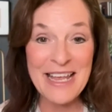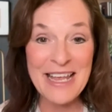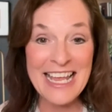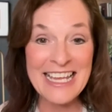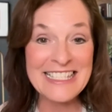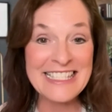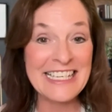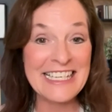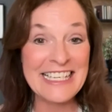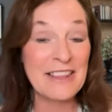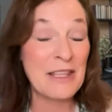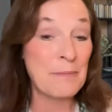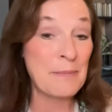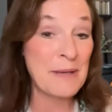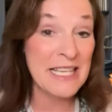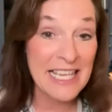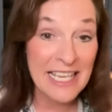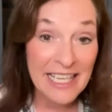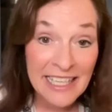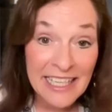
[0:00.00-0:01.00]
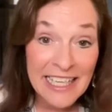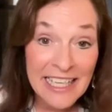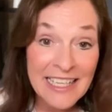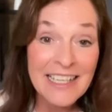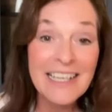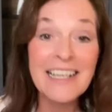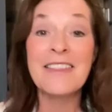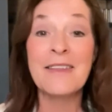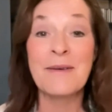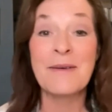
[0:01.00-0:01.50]
Is it at the
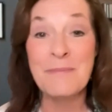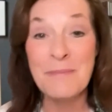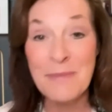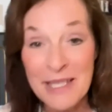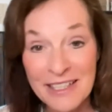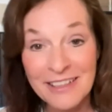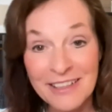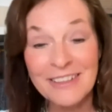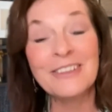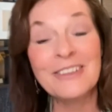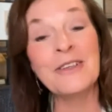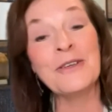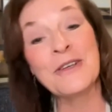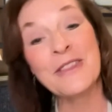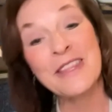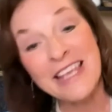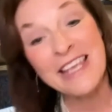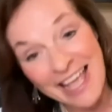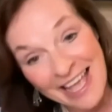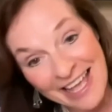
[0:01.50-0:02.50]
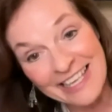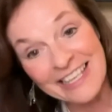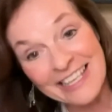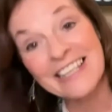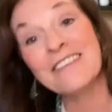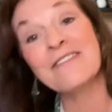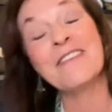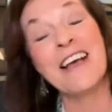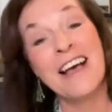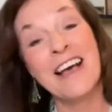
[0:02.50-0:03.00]
beginning, the middle, or the
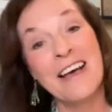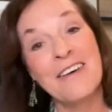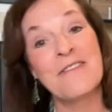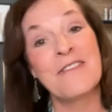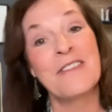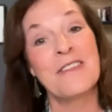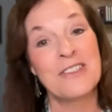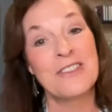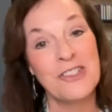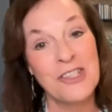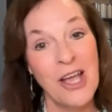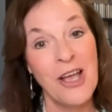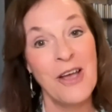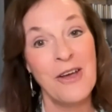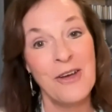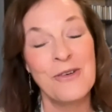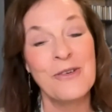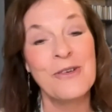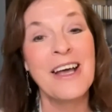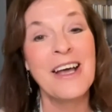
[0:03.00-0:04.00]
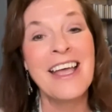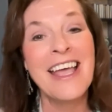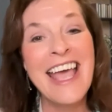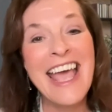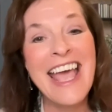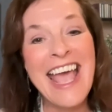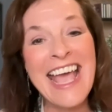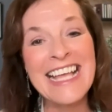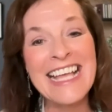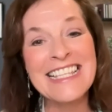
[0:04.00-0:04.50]
end of the show?
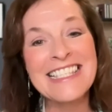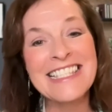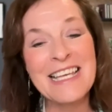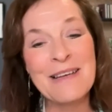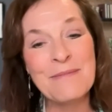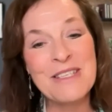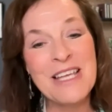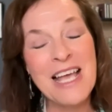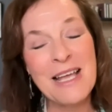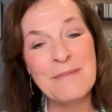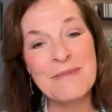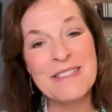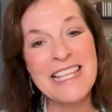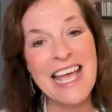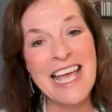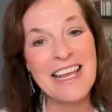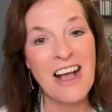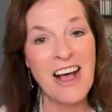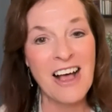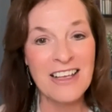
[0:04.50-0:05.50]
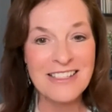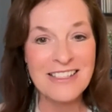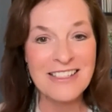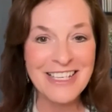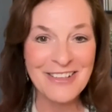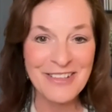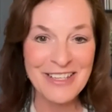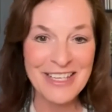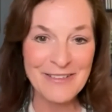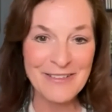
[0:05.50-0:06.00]
And sometimes that
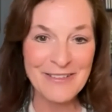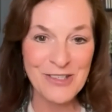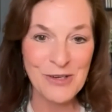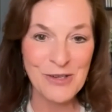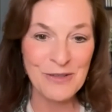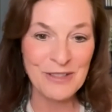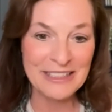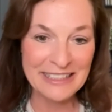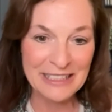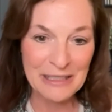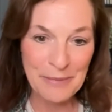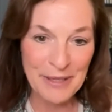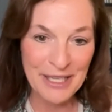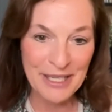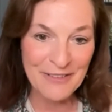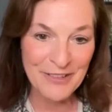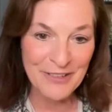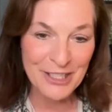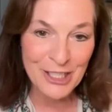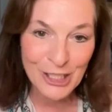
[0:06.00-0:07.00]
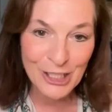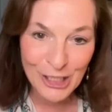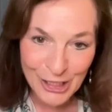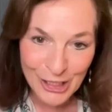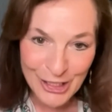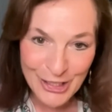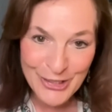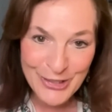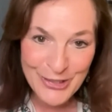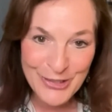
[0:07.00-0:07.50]
also gives you a little bit of a
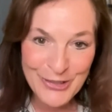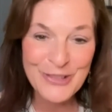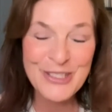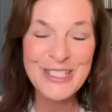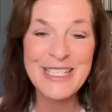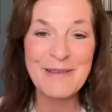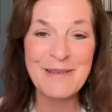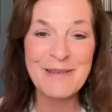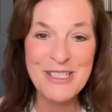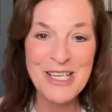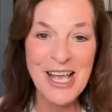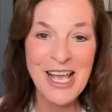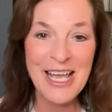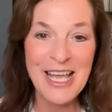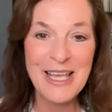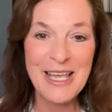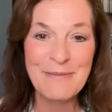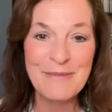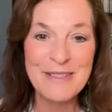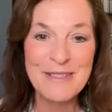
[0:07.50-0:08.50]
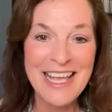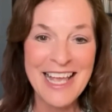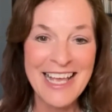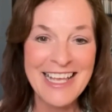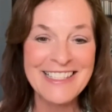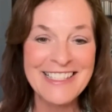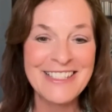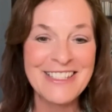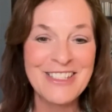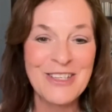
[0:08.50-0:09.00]
clue sometimes
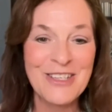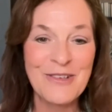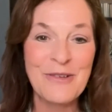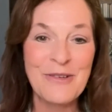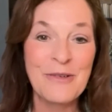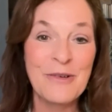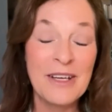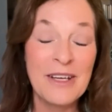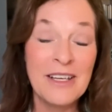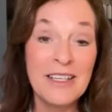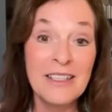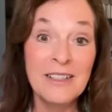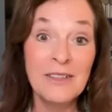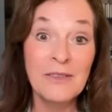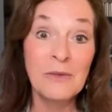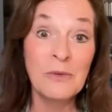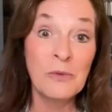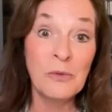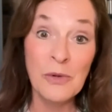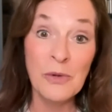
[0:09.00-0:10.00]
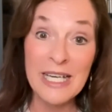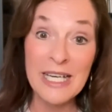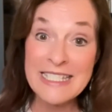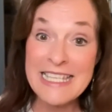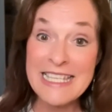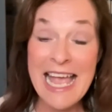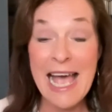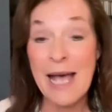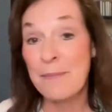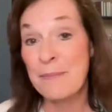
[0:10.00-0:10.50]
as to
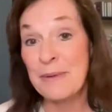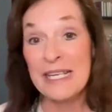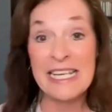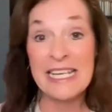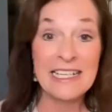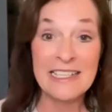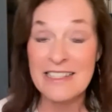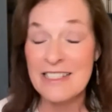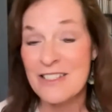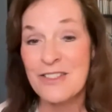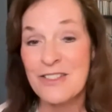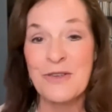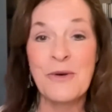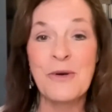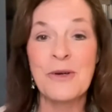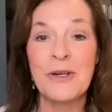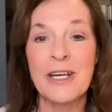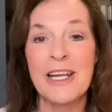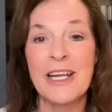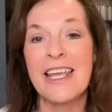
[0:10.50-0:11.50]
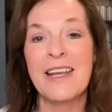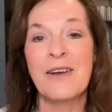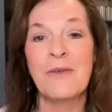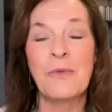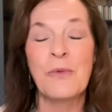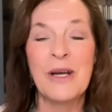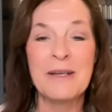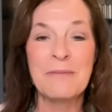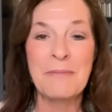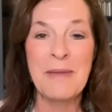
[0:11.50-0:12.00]
what's happening in the story and
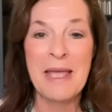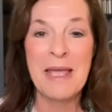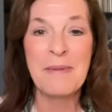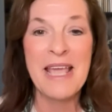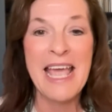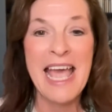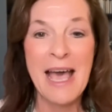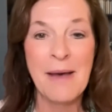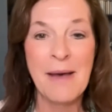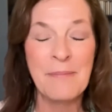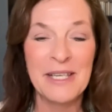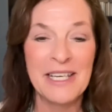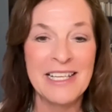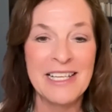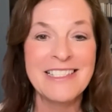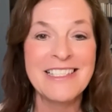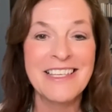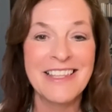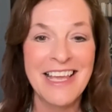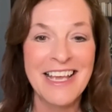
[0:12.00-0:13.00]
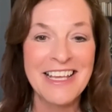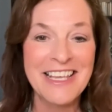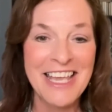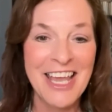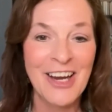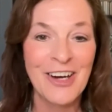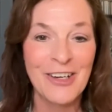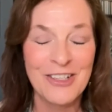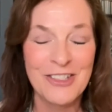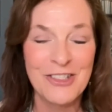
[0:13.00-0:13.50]
what may be happening to that
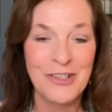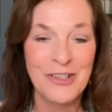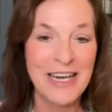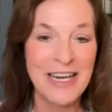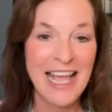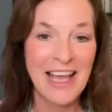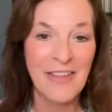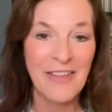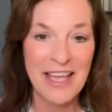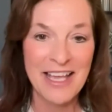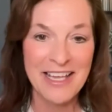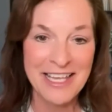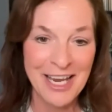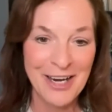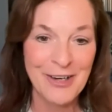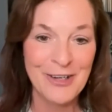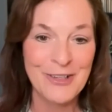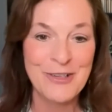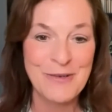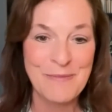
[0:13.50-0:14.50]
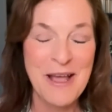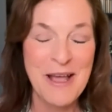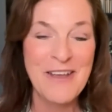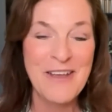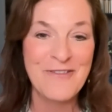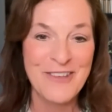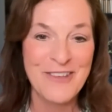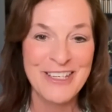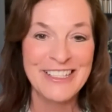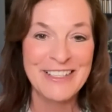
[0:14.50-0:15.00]
character and how that character
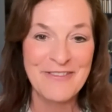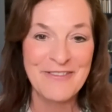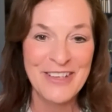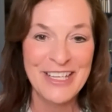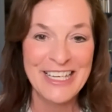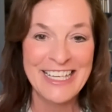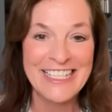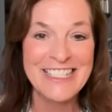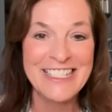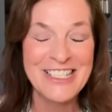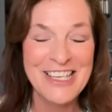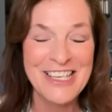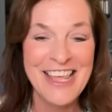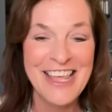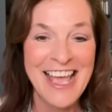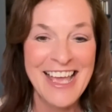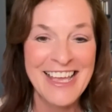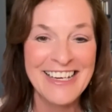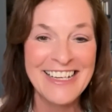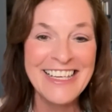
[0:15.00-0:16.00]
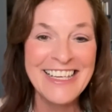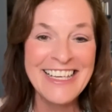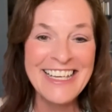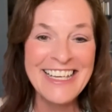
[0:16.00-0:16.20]
might fit into that.